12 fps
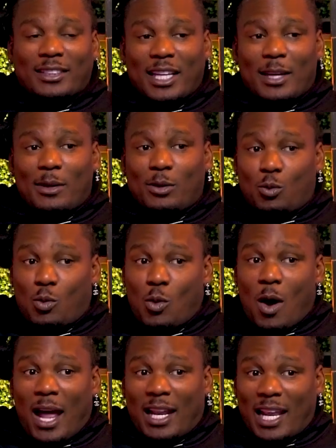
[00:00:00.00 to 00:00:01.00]
say who
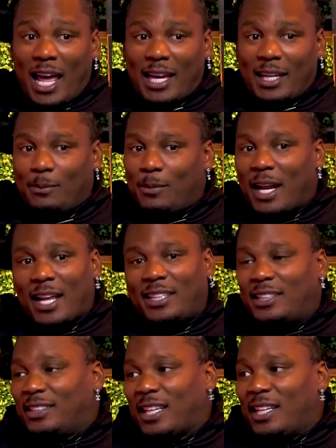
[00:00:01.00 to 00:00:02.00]
I like, but I
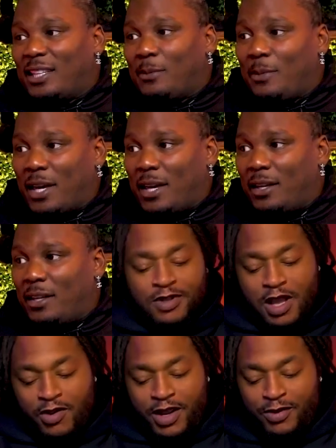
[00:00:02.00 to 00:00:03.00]
didn't take the bet.
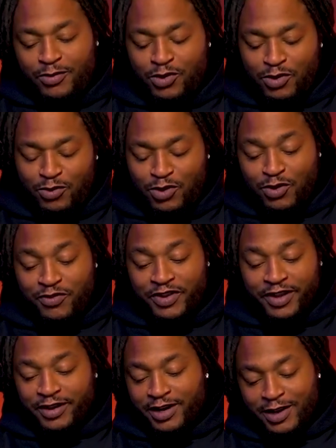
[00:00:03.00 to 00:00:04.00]
All right, we'll
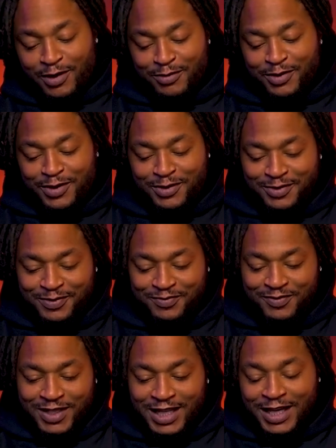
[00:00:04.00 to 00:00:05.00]
figure it out, bro.
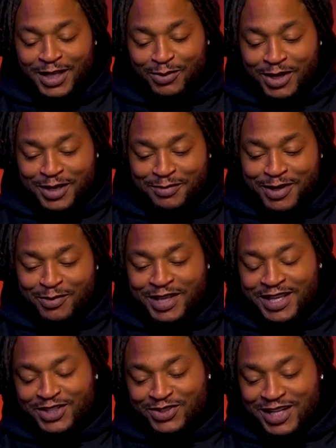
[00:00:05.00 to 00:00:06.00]
Anyway, man, we
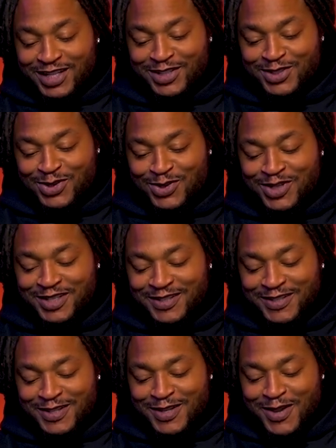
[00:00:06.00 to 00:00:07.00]
get straight into it.
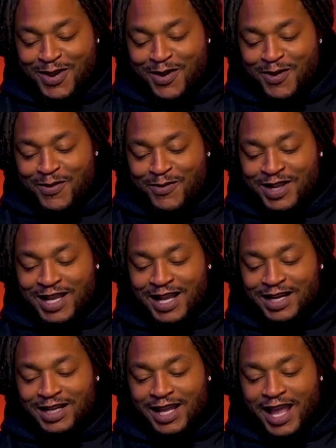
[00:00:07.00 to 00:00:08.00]
We
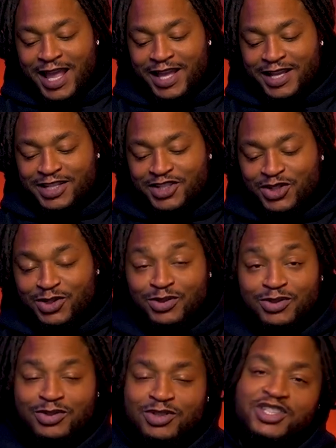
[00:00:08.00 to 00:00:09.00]
got the
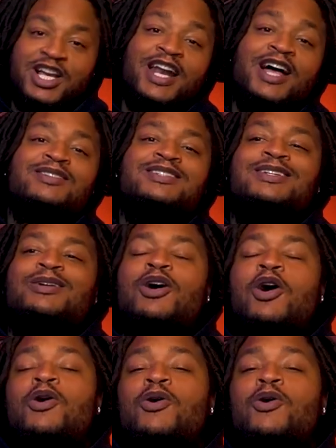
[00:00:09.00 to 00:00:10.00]
ASU. Shout out to the
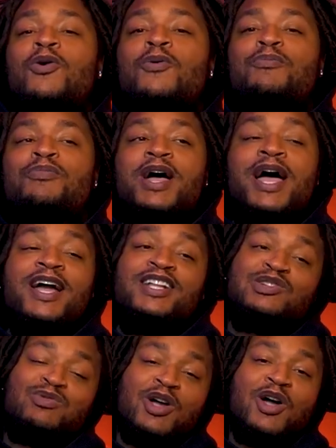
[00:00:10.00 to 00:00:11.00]
old
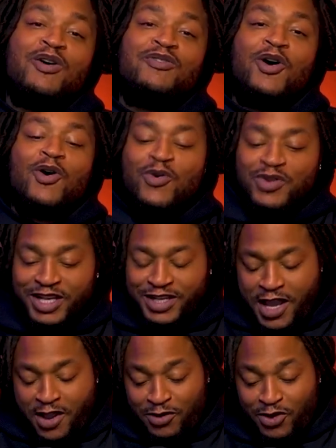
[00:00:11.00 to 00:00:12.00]
Pac-12 holding it
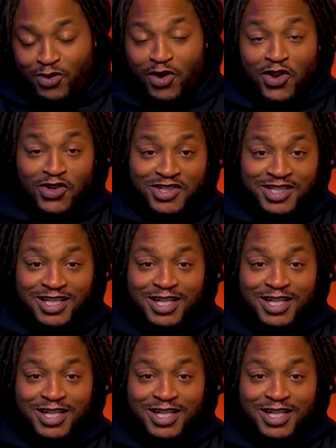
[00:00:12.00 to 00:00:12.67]
down across